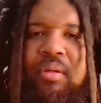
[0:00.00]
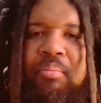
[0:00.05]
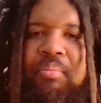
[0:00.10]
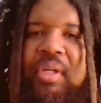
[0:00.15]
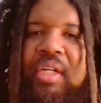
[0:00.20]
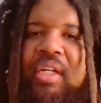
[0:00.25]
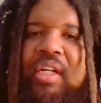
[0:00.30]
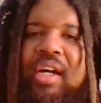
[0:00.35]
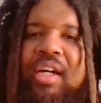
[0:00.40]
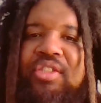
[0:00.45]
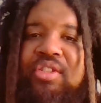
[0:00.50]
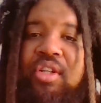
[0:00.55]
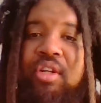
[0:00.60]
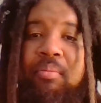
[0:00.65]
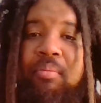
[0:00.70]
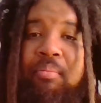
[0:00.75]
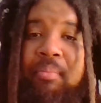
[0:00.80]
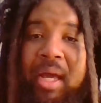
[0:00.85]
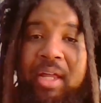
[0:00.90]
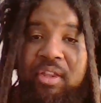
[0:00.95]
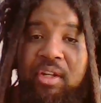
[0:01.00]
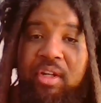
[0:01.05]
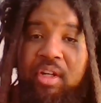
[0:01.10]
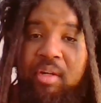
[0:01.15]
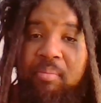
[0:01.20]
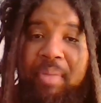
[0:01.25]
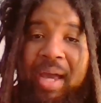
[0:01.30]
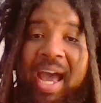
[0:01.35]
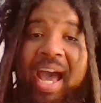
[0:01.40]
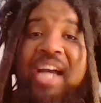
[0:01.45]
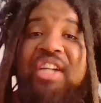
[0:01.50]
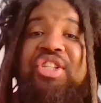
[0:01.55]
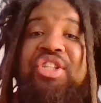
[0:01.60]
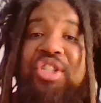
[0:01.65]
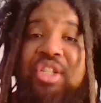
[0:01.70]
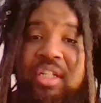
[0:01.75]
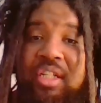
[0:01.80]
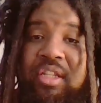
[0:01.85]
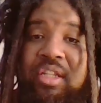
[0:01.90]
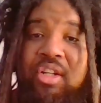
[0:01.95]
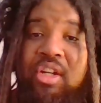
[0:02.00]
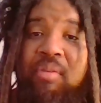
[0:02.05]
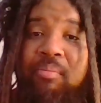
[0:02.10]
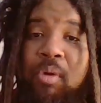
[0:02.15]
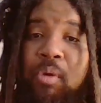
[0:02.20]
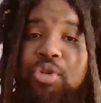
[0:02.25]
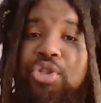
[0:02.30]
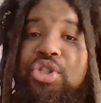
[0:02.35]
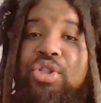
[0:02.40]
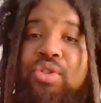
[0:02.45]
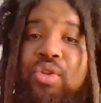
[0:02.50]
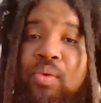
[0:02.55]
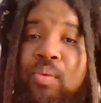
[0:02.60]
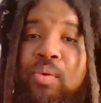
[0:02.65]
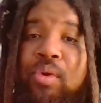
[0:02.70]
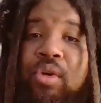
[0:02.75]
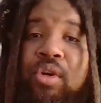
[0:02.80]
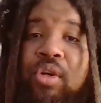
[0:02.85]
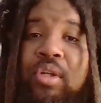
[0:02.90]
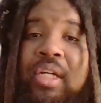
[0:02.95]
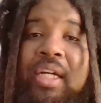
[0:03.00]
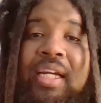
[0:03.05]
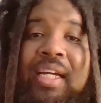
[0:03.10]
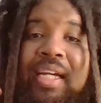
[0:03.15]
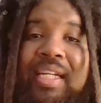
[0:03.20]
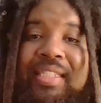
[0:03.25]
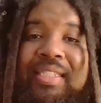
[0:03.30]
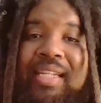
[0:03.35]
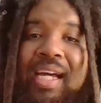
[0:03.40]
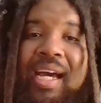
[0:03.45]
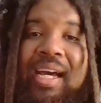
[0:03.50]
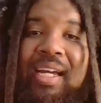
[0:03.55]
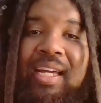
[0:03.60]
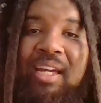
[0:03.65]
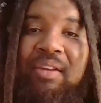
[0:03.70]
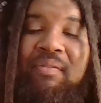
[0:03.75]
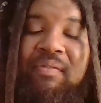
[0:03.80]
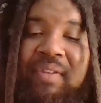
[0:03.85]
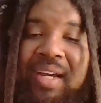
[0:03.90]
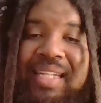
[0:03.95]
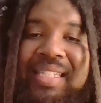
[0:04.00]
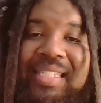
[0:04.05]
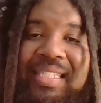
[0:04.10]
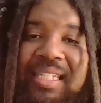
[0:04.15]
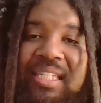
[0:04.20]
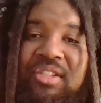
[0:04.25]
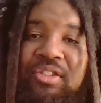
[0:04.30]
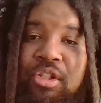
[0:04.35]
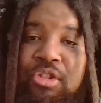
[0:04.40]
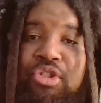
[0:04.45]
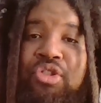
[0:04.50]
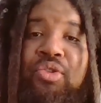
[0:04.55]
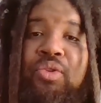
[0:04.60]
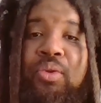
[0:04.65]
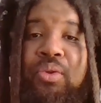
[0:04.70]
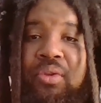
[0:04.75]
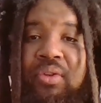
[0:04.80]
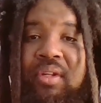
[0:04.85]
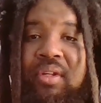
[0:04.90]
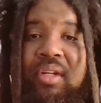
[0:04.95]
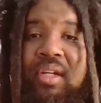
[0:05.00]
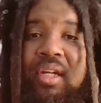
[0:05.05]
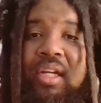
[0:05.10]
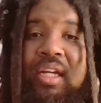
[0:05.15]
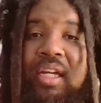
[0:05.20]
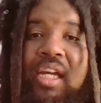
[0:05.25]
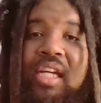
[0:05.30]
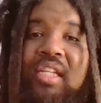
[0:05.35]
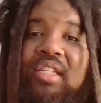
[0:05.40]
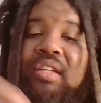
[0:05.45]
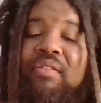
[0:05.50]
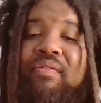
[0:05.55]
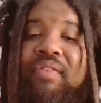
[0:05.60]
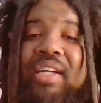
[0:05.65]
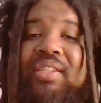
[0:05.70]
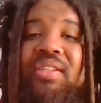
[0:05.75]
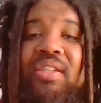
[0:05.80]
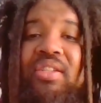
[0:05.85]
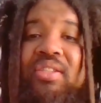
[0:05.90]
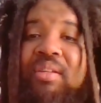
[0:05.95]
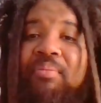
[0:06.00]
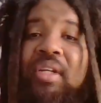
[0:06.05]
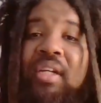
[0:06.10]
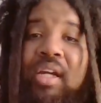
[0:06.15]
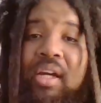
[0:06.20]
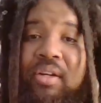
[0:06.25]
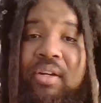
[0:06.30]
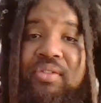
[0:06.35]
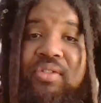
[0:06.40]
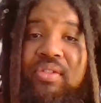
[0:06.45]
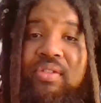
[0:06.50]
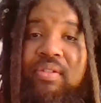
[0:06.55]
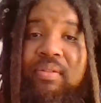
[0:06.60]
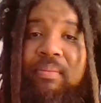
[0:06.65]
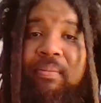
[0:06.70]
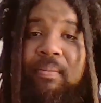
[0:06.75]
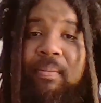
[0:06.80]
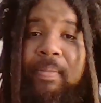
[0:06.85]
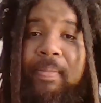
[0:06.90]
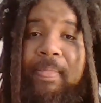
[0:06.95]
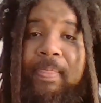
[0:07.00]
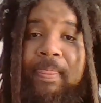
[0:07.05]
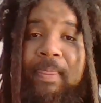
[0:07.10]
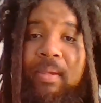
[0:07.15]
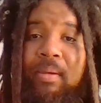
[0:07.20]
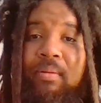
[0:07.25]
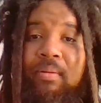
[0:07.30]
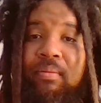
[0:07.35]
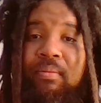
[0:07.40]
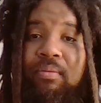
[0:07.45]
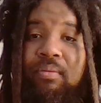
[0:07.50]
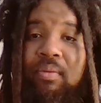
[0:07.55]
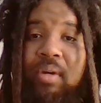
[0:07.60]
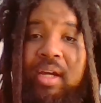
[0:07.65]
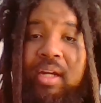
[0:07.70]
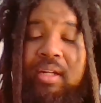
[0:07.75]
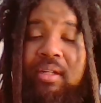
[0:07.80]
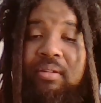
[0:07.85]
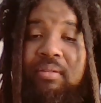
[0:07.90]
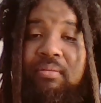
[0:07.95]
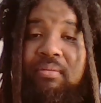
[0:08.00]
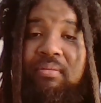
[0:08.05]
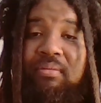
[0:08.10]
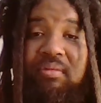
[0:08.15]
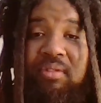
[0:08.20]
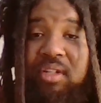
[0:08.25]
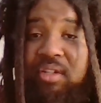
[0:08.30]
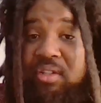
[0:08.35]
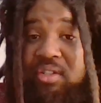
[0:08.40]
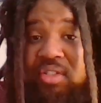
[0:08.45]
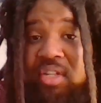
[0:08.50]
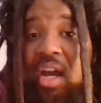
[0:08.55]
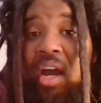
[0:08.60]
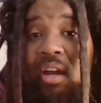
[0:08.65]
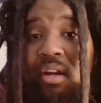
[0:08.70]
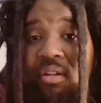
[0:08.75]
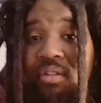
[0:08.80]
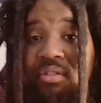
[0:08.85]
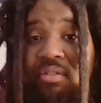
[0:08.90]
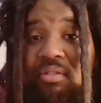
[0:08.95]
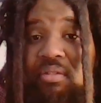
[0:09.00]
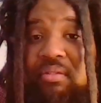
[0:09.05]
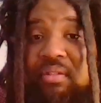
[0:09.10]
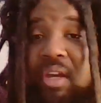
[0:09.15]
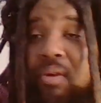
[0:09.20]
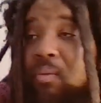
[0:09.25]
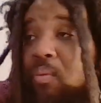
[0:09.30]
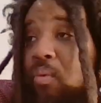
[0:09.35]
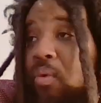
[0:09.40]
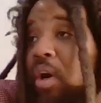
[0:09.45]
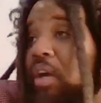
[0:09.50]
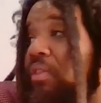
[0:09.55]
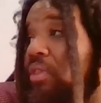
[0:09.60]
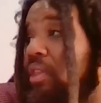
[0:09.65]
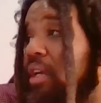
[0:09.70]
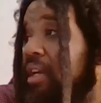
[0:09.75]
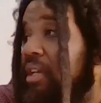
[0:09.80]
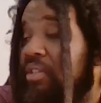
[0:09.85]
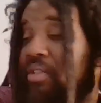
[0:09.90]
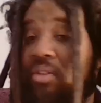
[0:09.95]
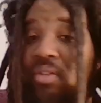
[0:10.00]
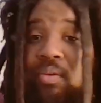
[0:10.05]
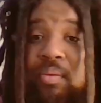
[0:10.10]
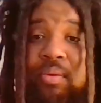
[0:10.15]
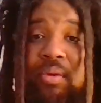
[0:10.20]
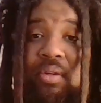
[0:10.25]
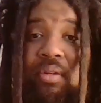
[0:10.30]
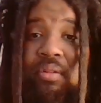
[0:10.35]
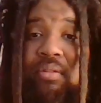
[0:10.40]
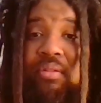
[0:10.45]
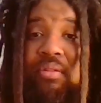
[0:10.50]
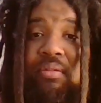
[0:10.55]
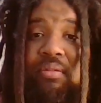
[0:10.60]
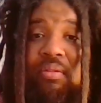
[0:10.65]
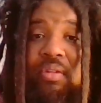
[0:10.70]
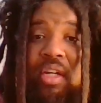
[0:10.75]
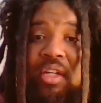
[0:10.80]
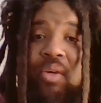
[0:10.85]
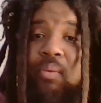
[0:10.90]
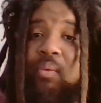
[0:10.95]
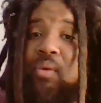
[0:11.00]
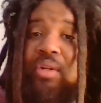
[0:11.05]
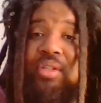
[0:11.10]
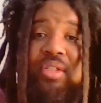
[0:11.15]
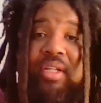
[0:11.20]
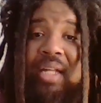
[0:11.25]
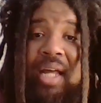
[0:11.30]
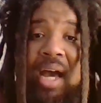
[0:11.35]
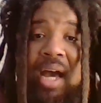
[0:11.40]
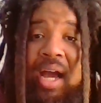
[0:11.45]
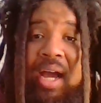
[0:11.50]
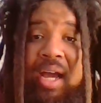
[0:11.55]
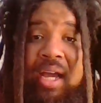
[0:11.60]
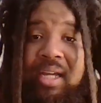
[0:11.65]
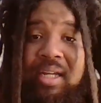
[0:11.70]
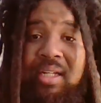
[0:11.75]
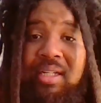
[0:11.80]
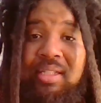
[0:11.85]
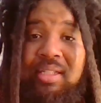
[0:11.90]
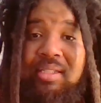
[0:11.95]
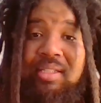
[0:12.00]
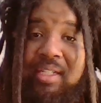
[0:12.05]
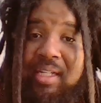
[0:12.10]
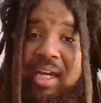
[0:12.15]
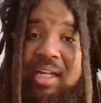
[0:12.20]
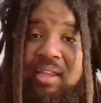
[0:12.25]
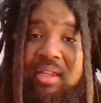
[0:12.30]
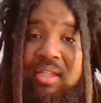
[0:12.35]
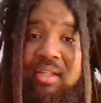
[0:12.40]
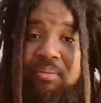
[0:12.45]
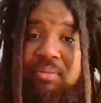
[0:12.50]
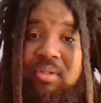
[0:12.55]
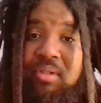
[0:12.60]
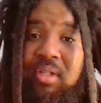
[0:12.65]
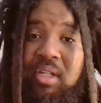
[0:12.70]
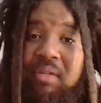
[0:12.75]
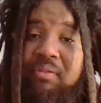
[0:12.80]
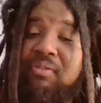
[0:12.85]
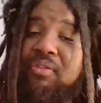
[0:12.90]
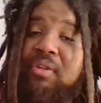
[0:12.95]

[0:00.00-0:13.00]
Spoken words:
because their passion, their emotional world is not invested in the truth. It's invested in something else, right? Their desires. They want things in the world, and they're willing to lie to get them, even